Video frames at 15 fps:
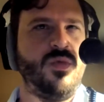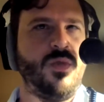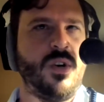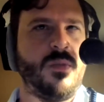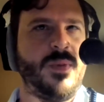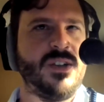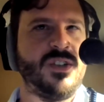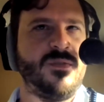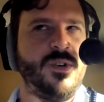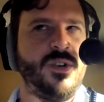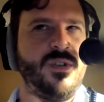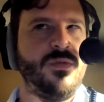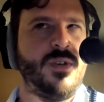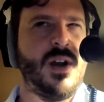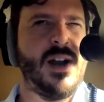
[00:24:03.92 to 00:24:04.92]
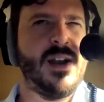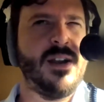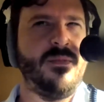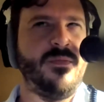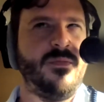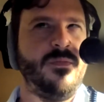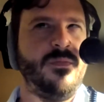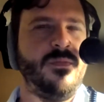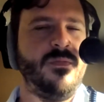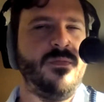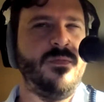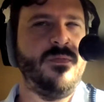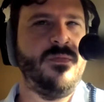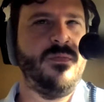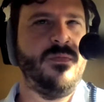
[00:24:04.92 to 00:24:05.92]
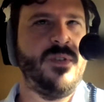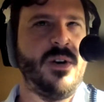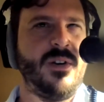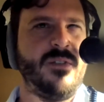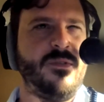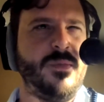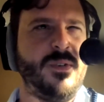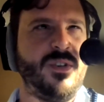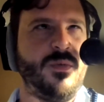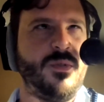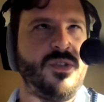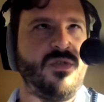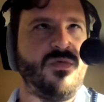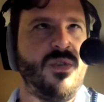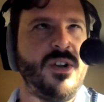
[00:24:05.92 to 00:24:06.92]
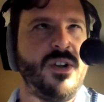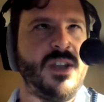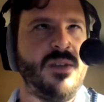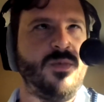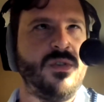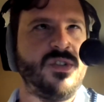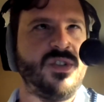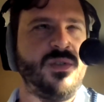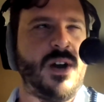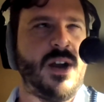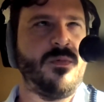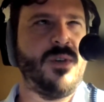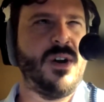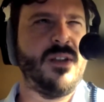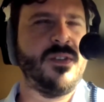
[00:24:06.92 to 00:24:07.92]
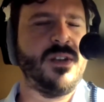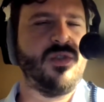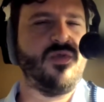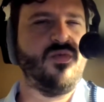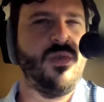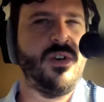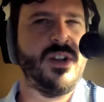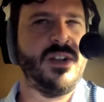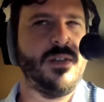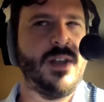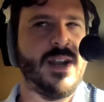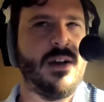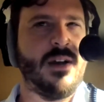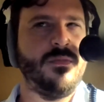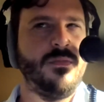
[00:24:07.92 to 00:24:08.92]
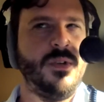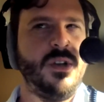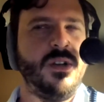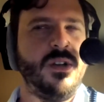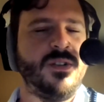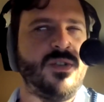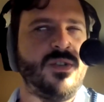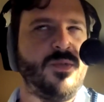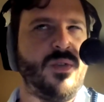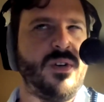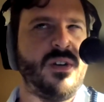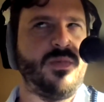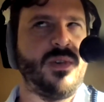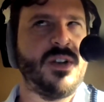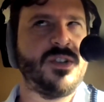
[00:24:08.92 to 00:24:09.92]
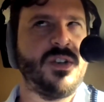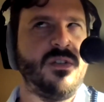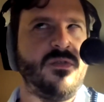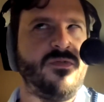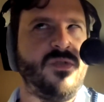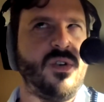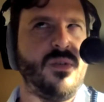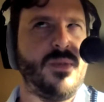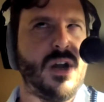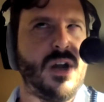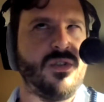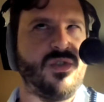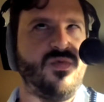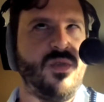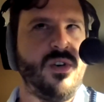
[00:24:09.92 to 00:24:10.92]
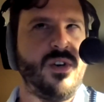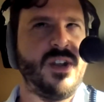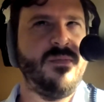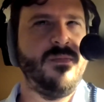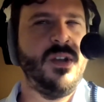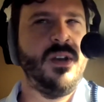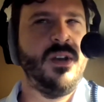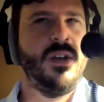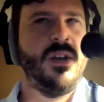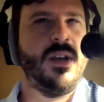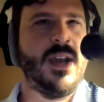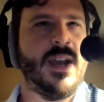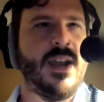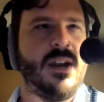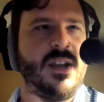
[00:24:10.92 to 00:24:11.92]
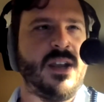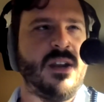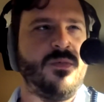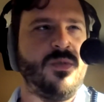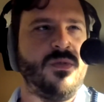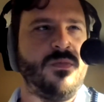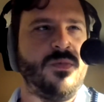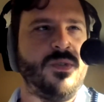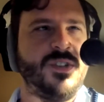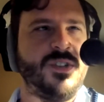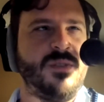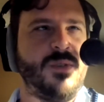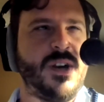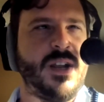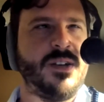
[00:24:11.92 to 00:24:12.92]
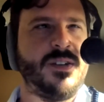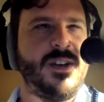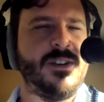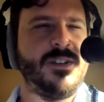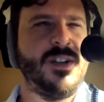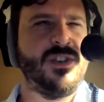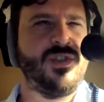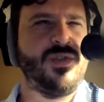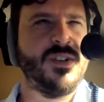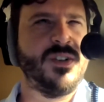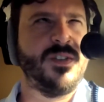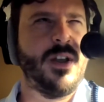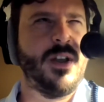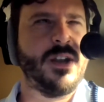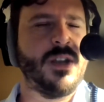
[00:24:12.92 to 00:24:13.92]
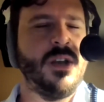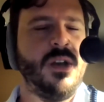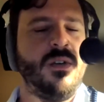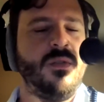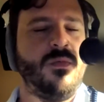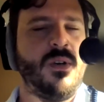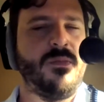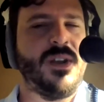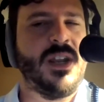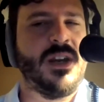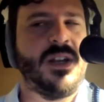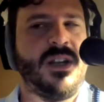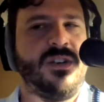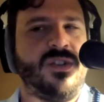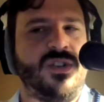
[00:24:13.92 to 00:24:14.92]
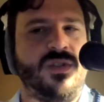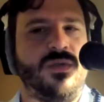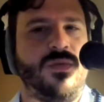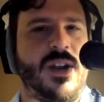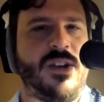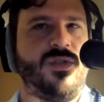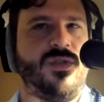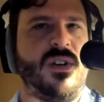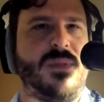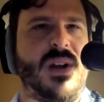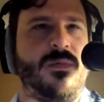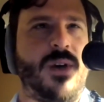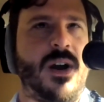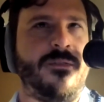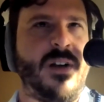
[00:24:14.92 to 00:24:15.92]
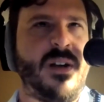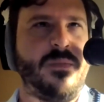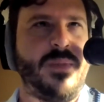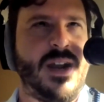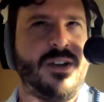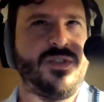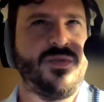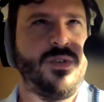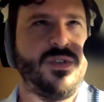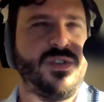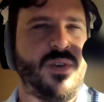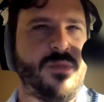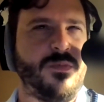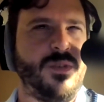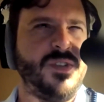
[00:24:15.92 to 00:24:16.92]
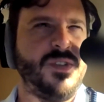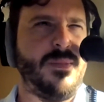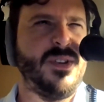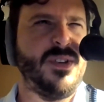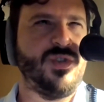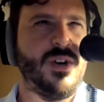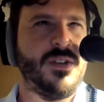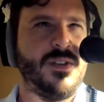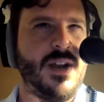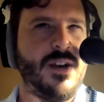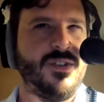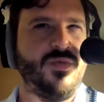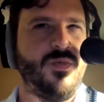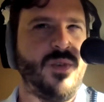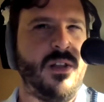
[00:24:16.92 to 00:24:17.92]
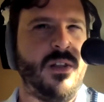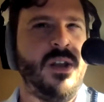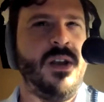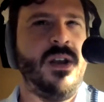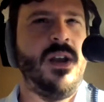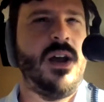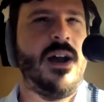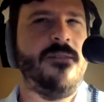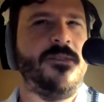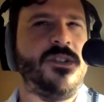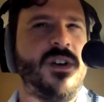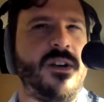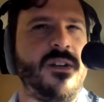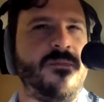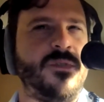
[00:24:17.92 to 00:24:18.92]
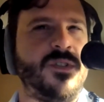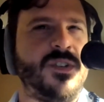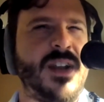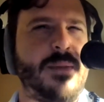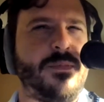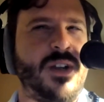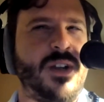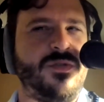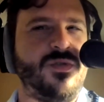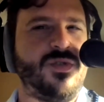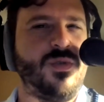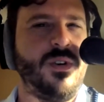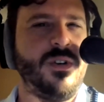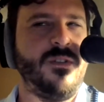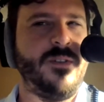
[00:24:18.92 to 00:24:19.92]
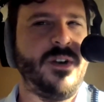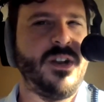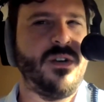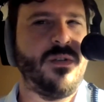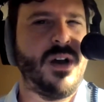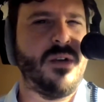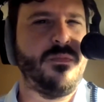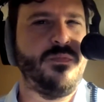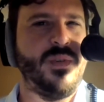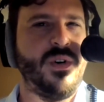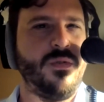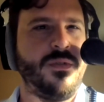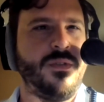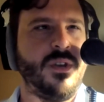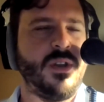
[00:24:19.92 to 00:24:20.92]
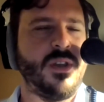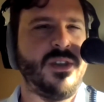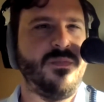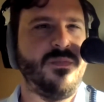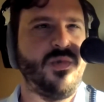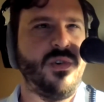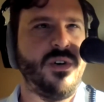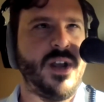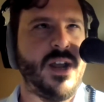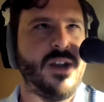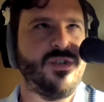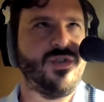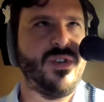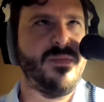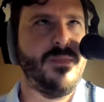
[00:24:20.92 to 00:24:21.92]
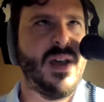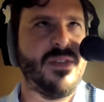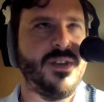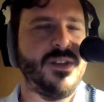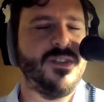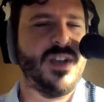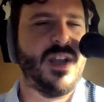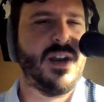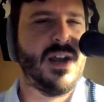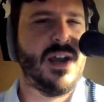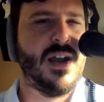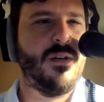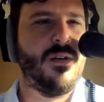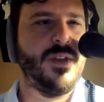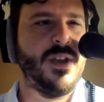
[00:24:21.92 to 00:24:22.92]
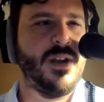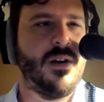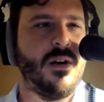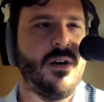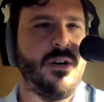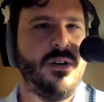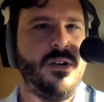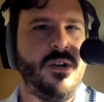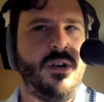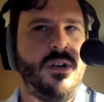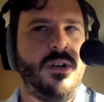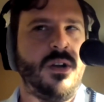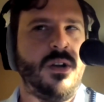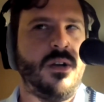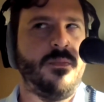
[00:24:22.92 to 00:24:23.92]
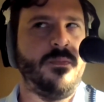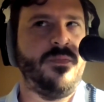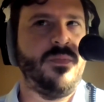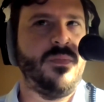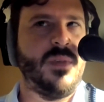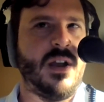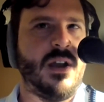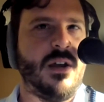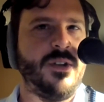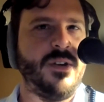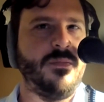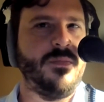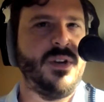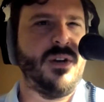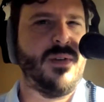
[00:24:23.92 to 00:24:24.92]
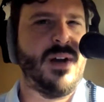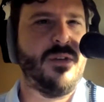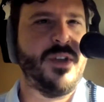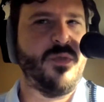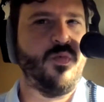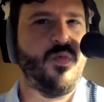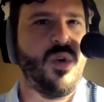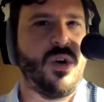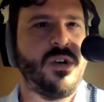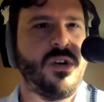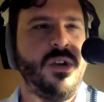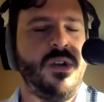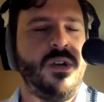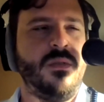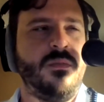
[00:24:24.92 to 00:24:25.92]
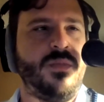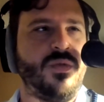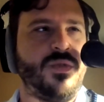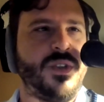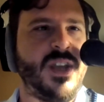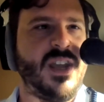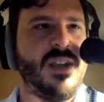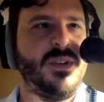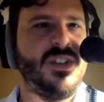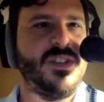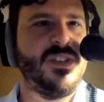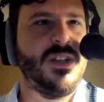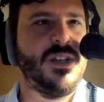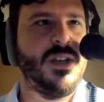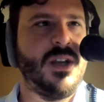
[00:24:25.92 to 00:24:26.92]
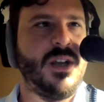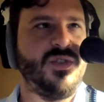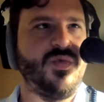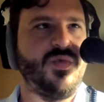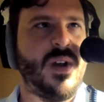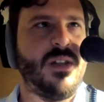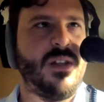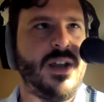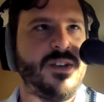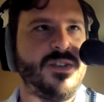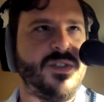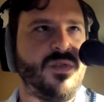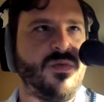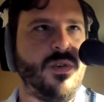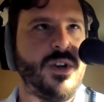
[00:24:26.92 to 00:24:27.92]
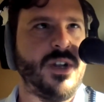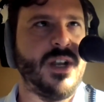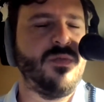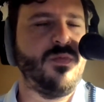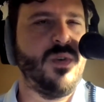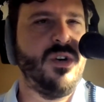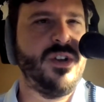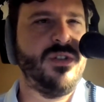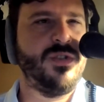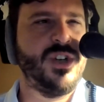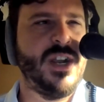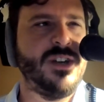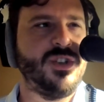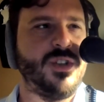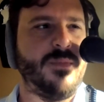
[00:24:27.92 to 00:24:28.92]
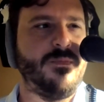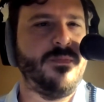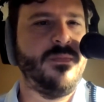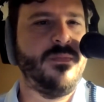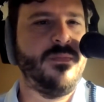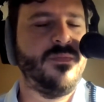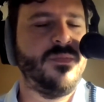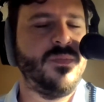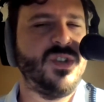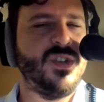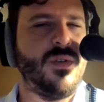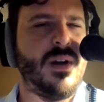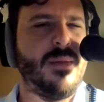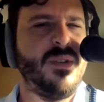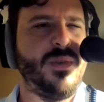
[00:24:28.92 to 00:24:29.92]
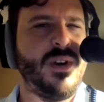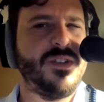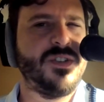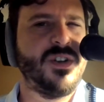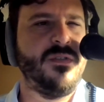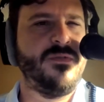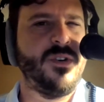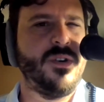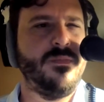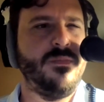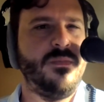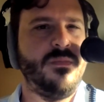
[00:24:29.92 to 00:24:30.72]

work best for you. I am very familiar with the QWERTY keyboard, so I want the QWERTY layout. So I'm going to press confirm on QWERTY. And again, we'll see what text entry is like when we get into entering my Wi-Fi password. So I will demonstrate that as well. I've done a snapshot tutorial video on both keyboard entry methods and how they are, how they work, both the ABC as well as the QWERTY, and where do you change them. So I'm going to press confirm.